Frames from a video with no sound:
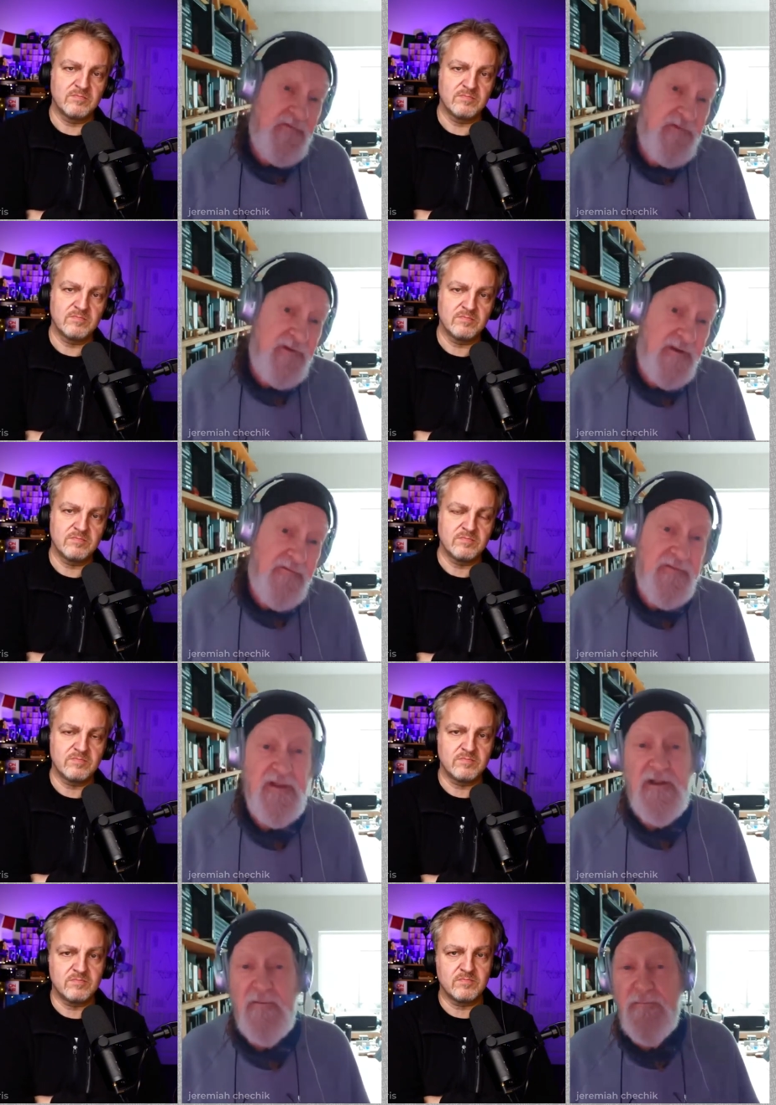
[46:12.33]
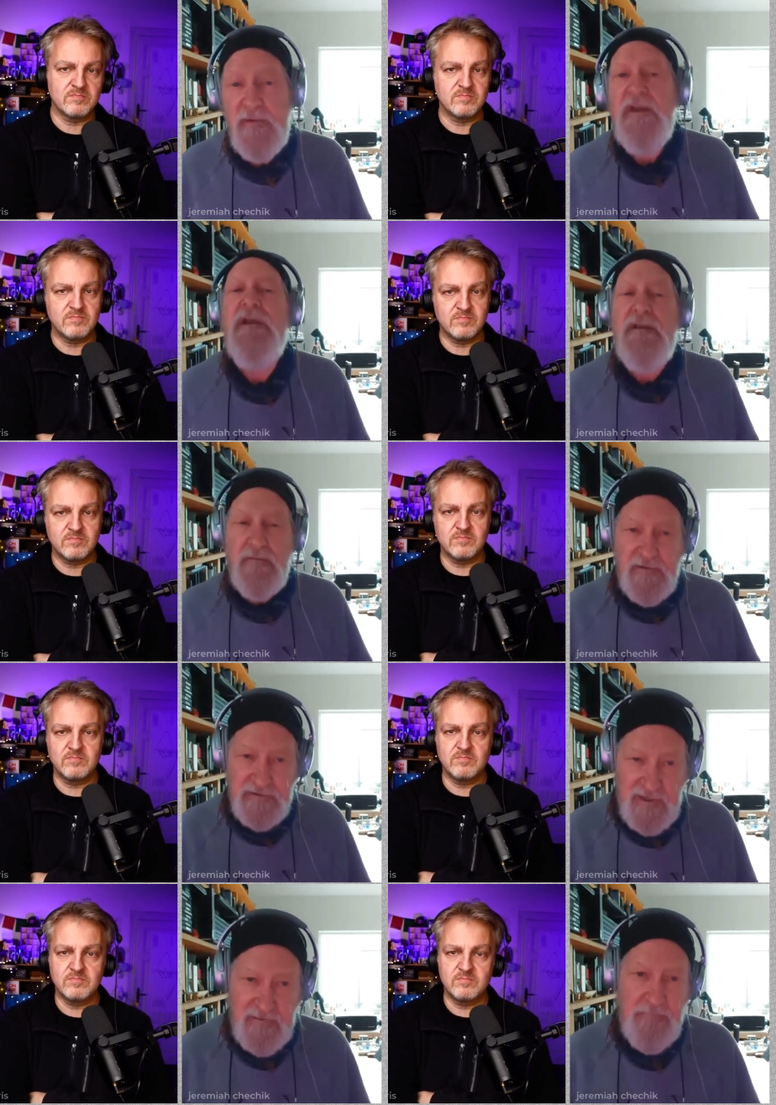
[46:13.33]
Speaker 1: if you're shooting film with
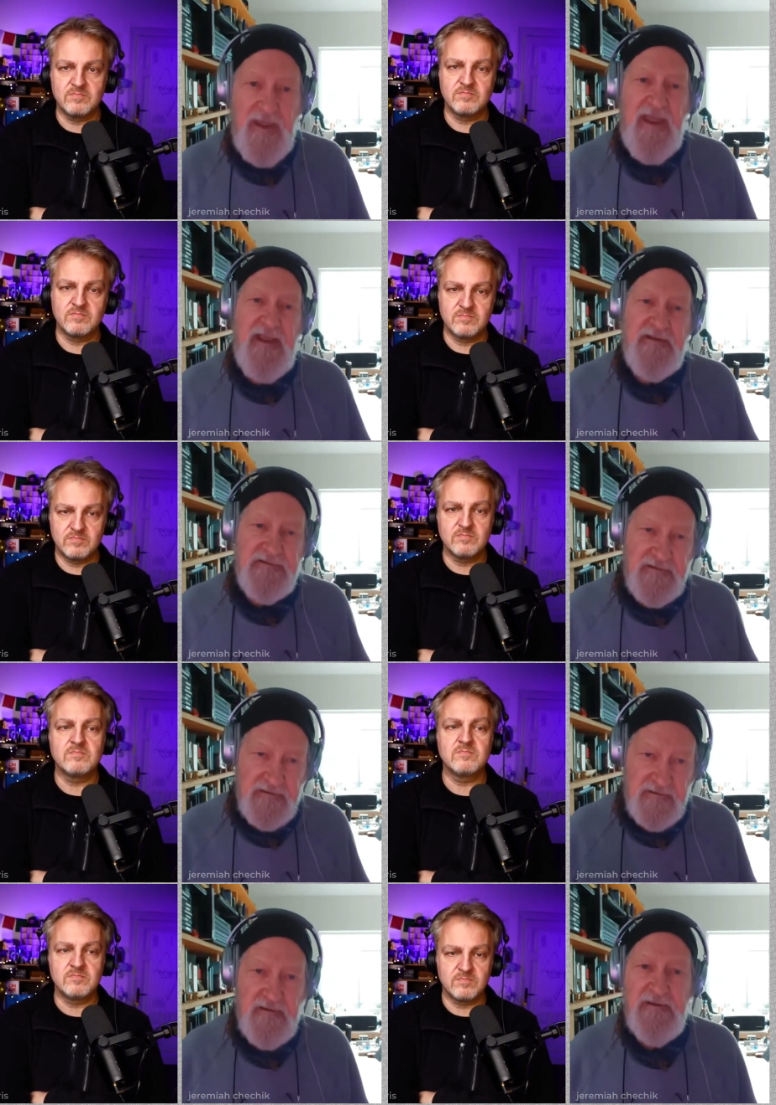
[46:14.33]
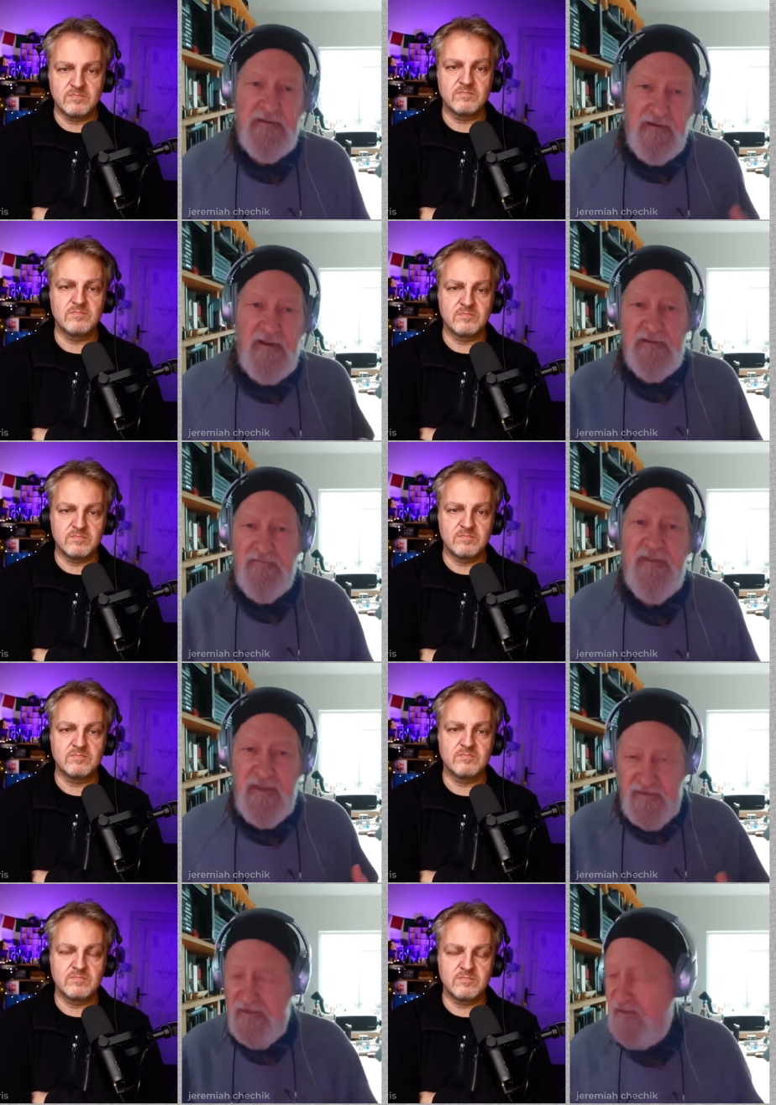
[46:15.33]
lead bags and all, all of
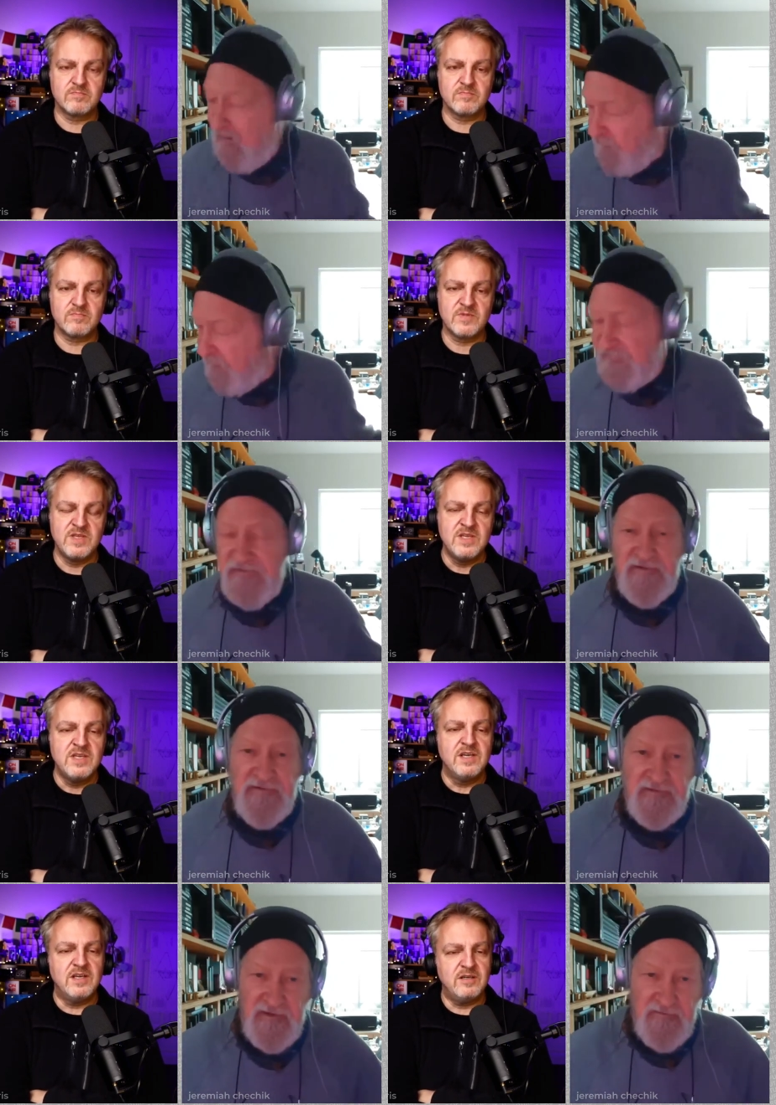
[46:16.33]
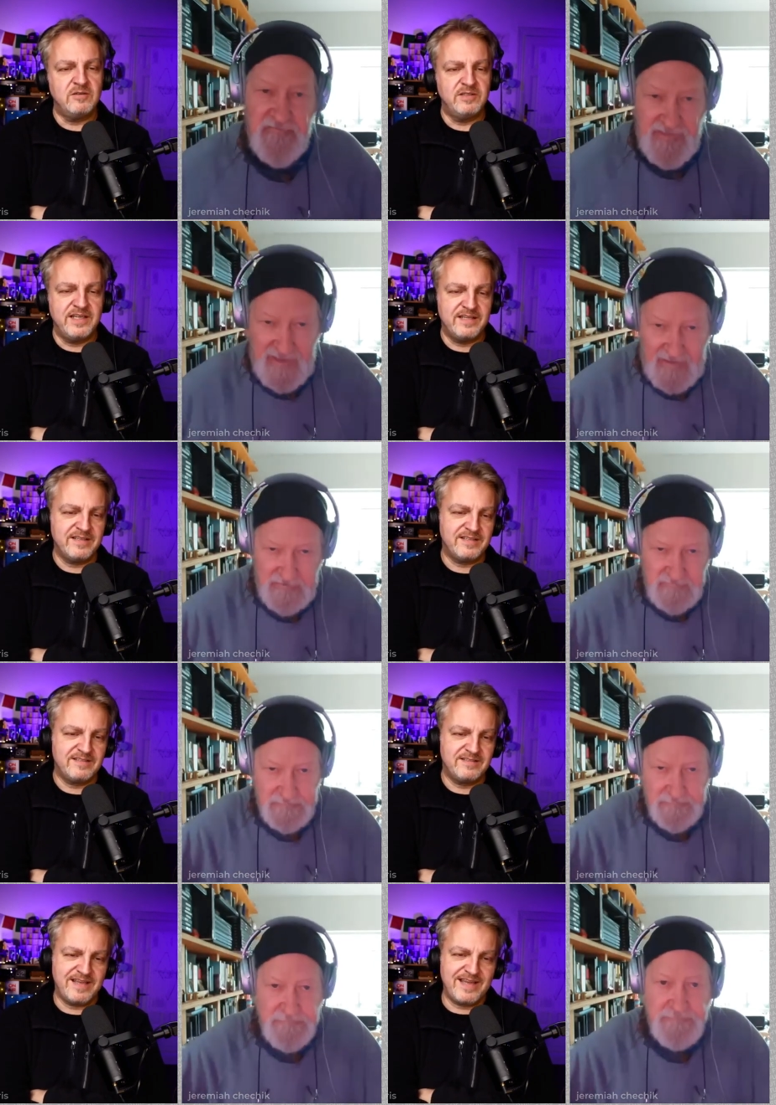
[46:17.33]
the encumbrances. oh that. yeah,
Speaker 2: that
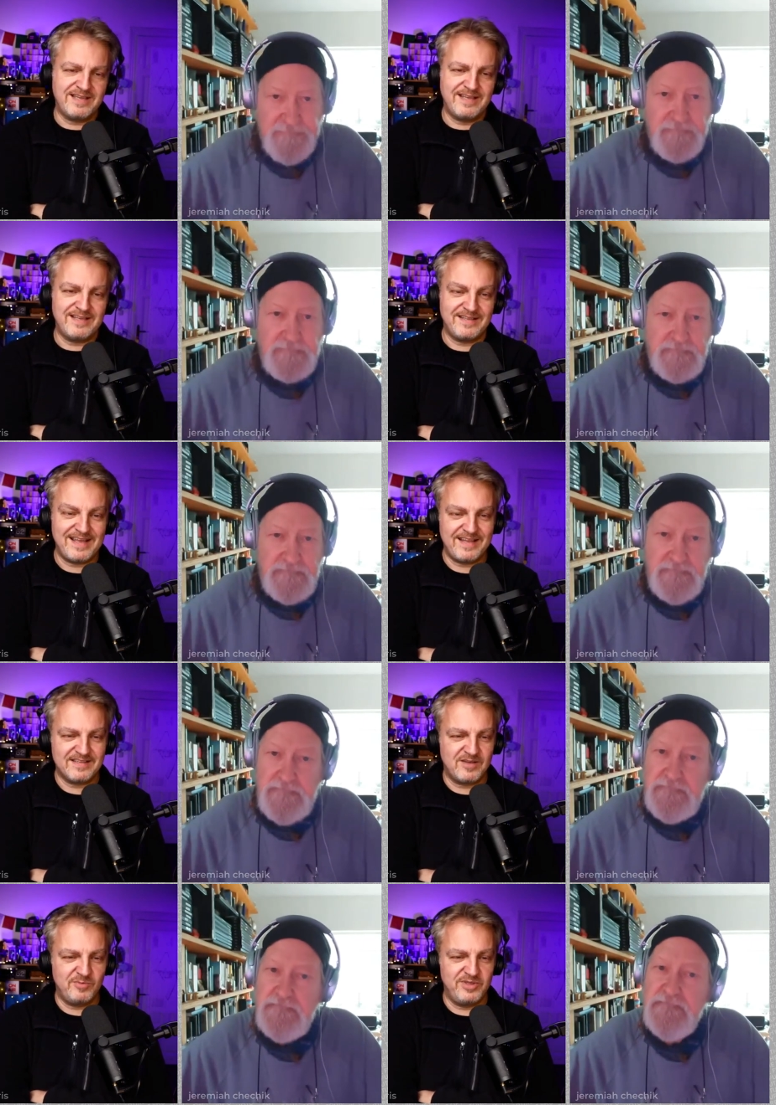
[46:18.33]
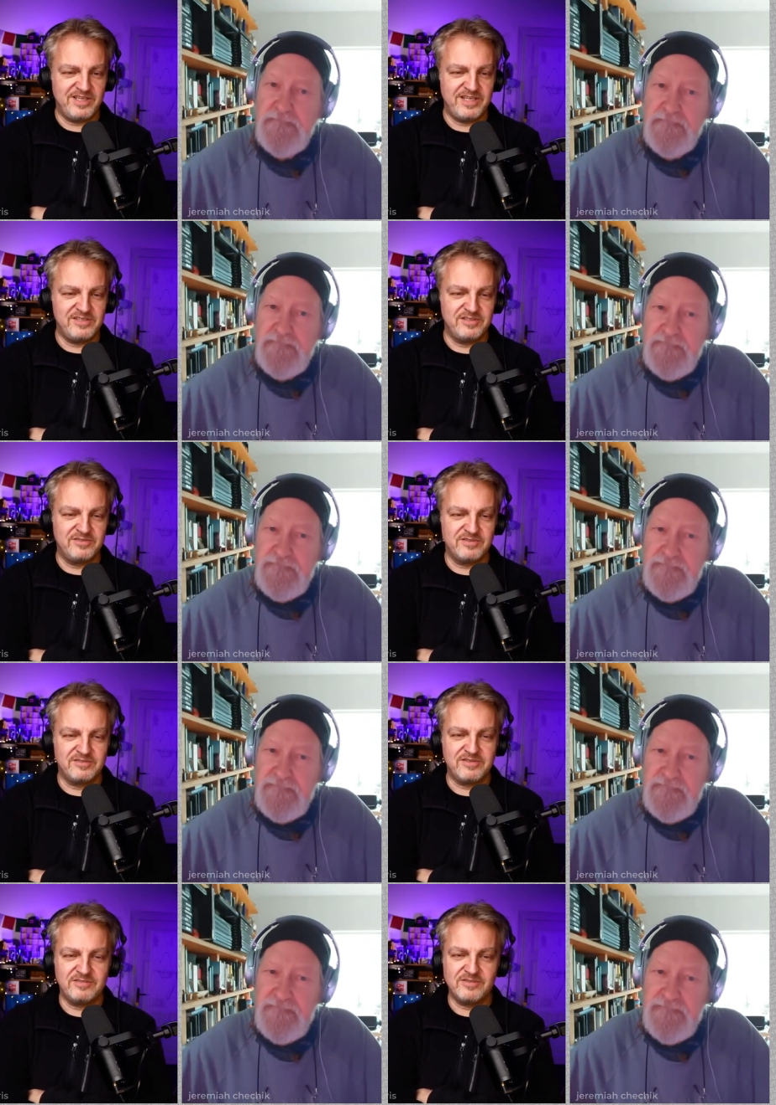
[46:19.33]
that that uh, has complication to
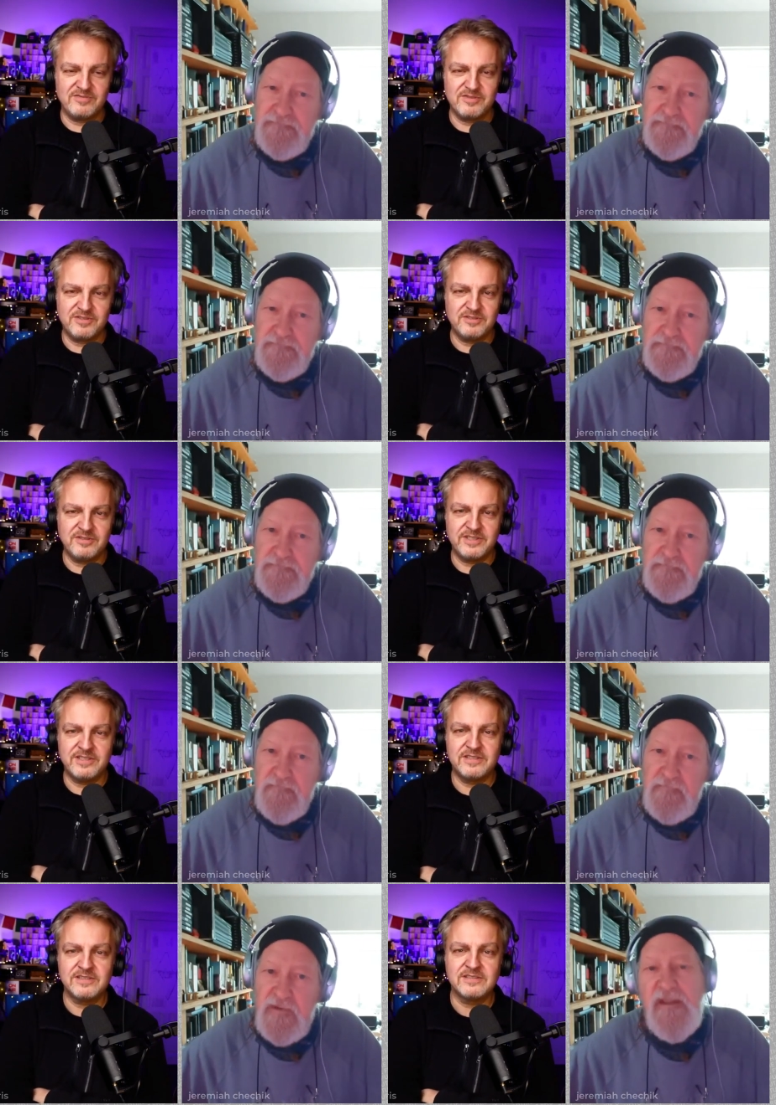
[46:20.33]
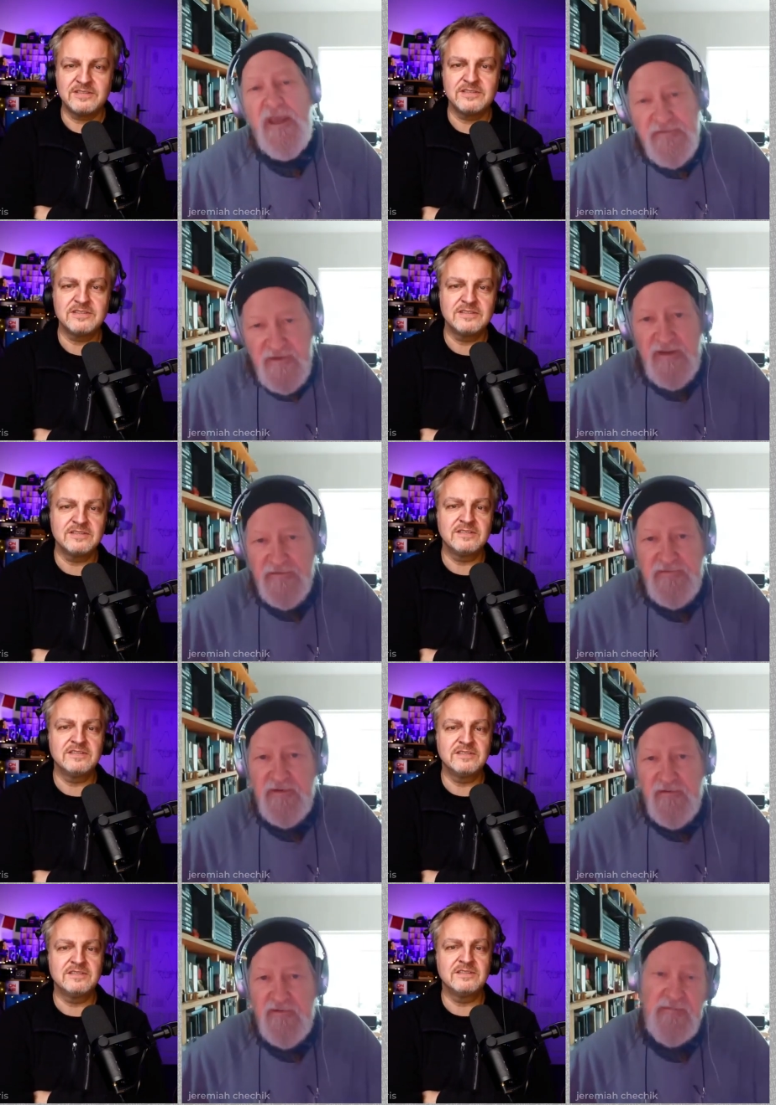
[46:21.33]
the travels for sure. Yeah.
Speaker 1: Yeah, it does.
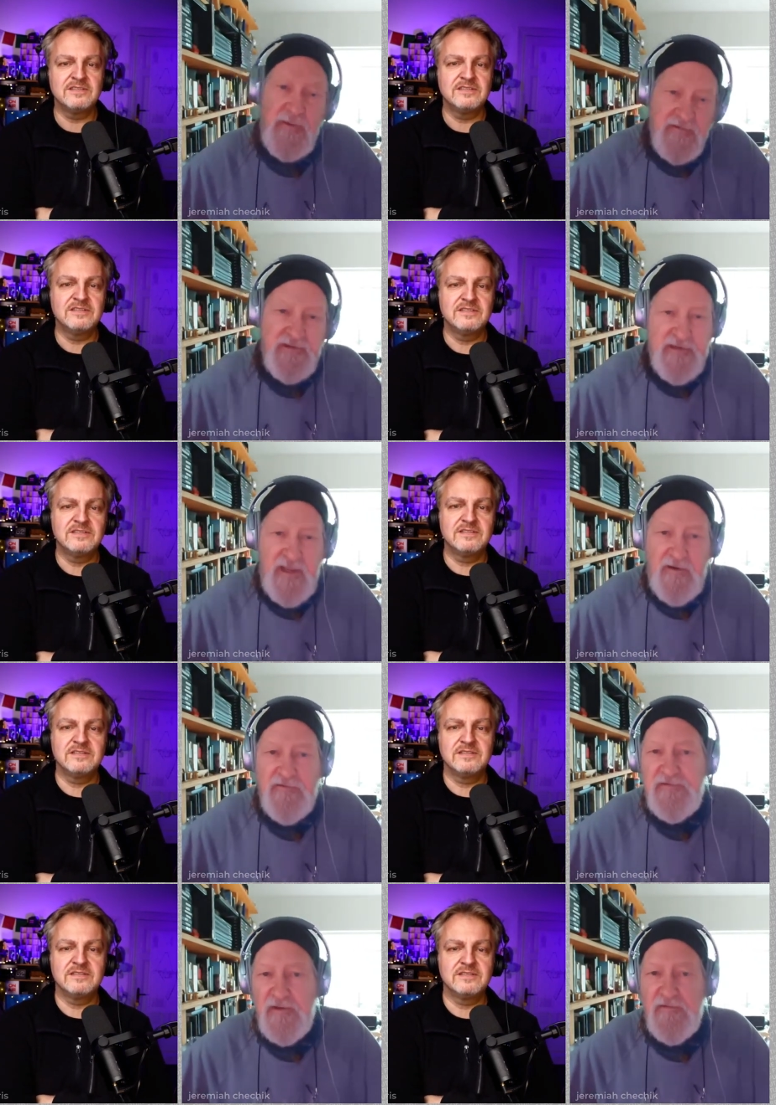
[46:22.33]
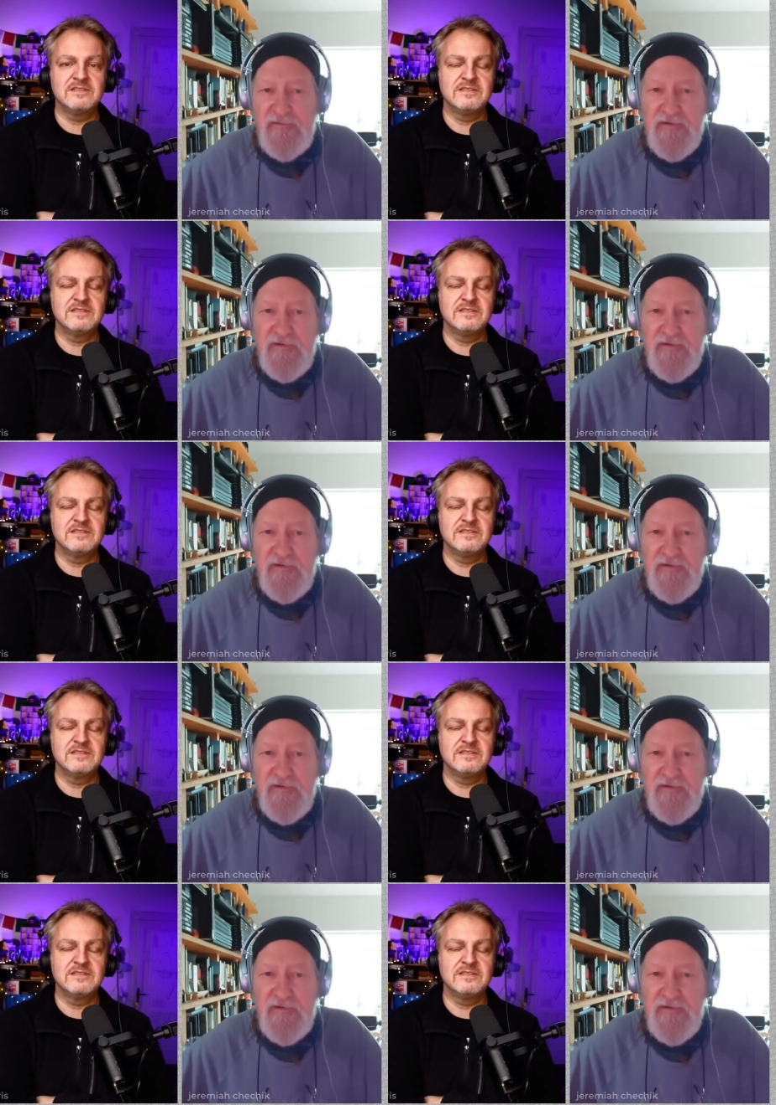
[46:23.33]
So especially now. So